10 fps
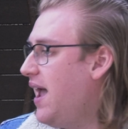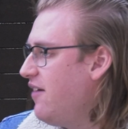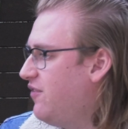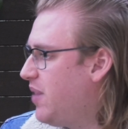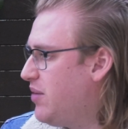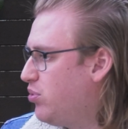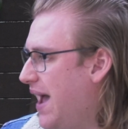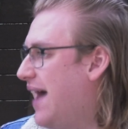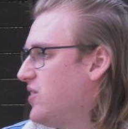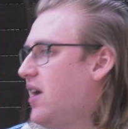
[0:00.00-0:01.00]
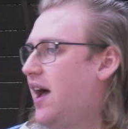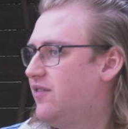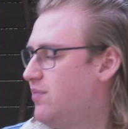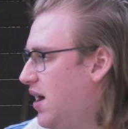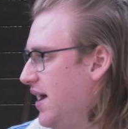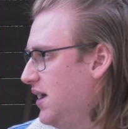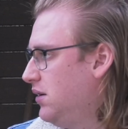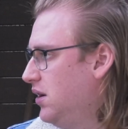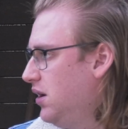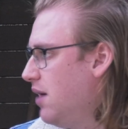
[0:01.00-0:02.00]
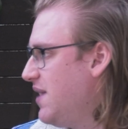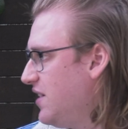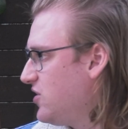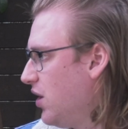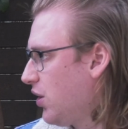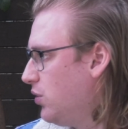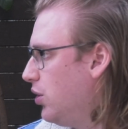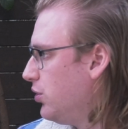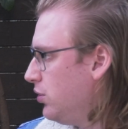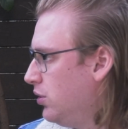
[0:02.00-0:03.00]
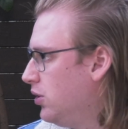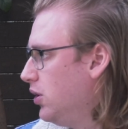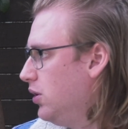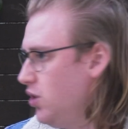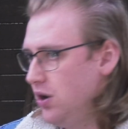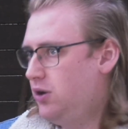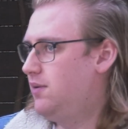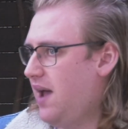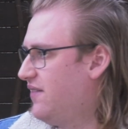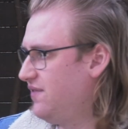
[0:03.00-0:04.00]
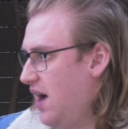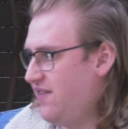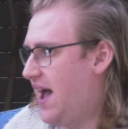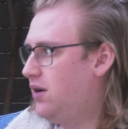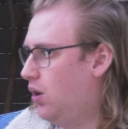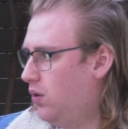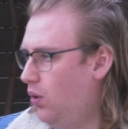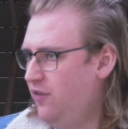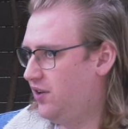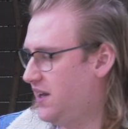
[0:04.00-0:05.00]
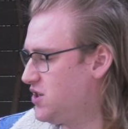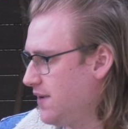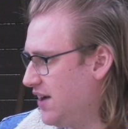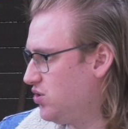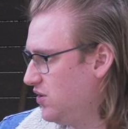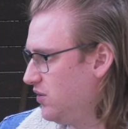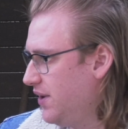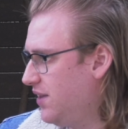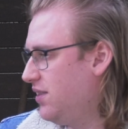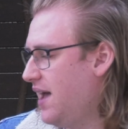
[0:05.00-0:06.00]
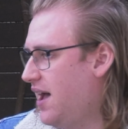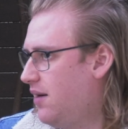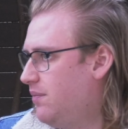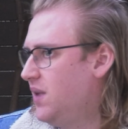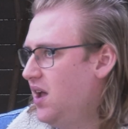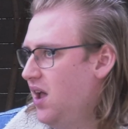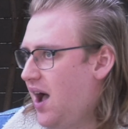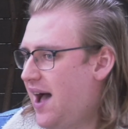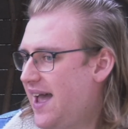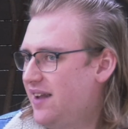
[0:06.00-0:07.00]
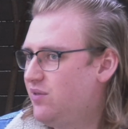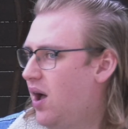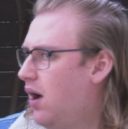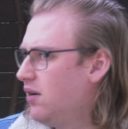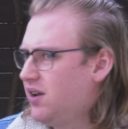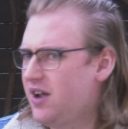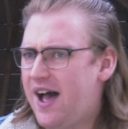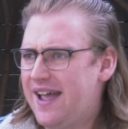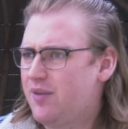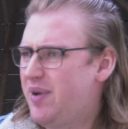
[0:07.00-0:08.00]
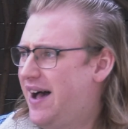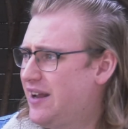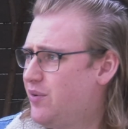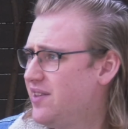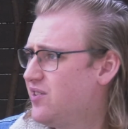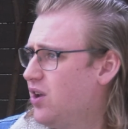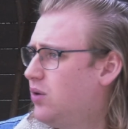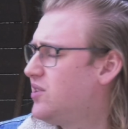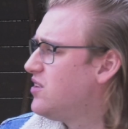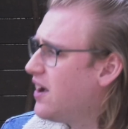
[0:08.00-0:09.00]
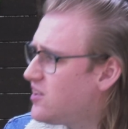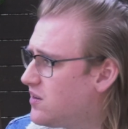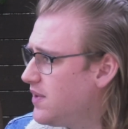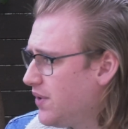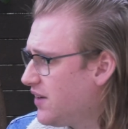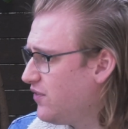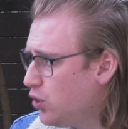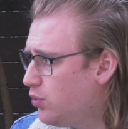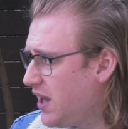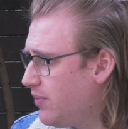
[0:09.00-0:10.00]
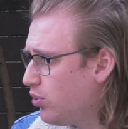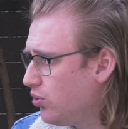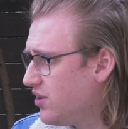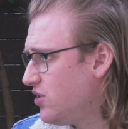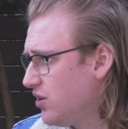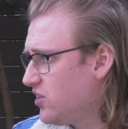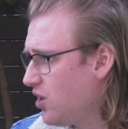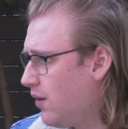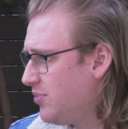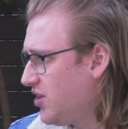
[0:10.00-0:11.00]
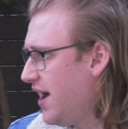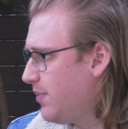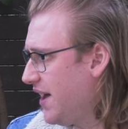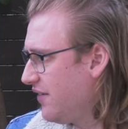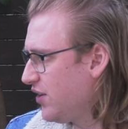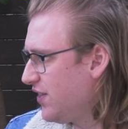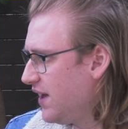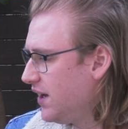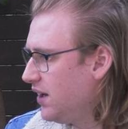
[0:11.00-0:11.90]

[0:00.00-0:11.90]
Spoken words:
have people outside of my immediate circle who, I've had awful interactions with. I had a guy at a party once go, oh, it's nice to meet one of you people that's not so uptight about everything.